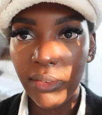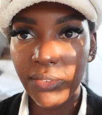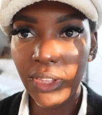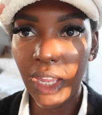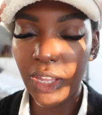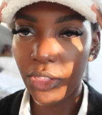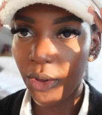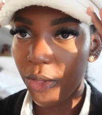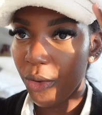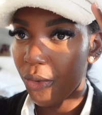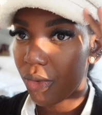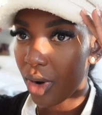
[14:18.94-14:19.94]
feel like though
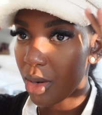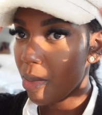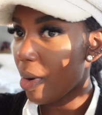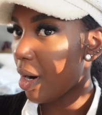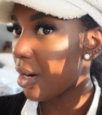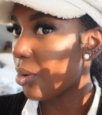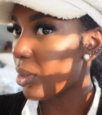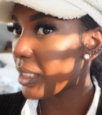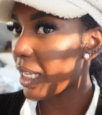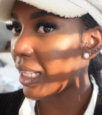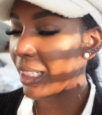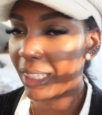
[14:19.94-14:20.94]
the front part
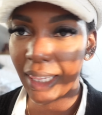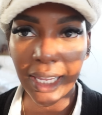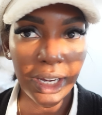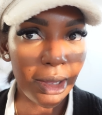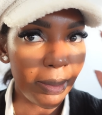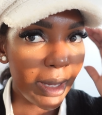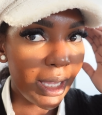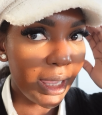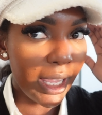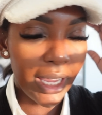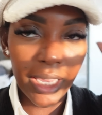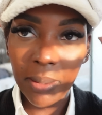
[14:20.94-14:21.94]
was a little bit
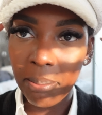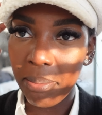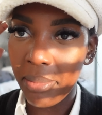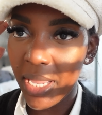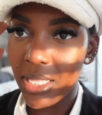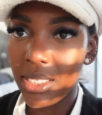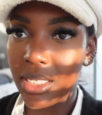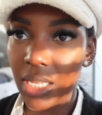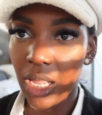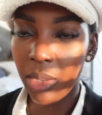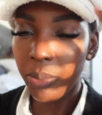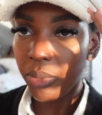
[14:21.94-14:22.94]
like bent
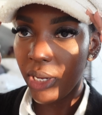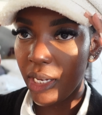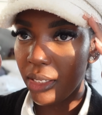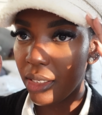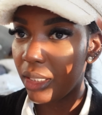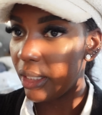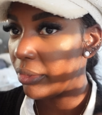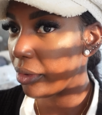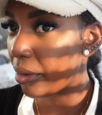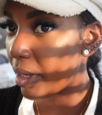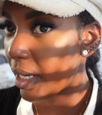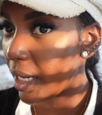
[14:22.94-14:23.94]
up in
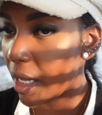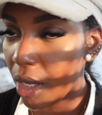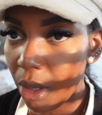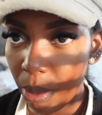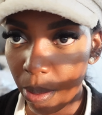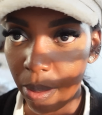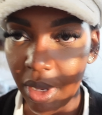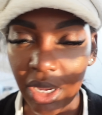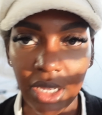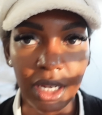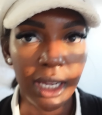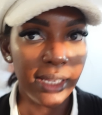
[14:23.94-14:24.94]
delivery,
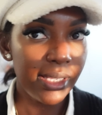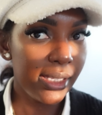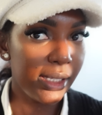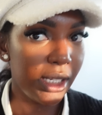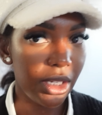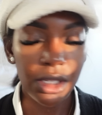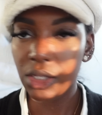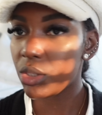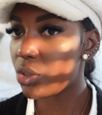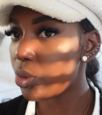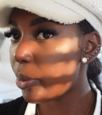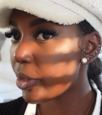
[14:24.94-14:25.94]
but it's still
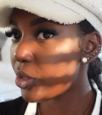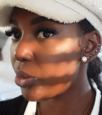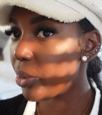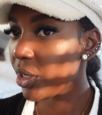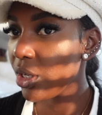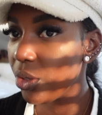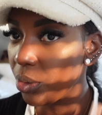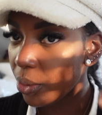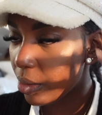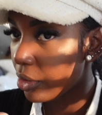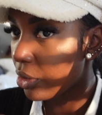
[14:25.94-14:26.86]
super, super cute.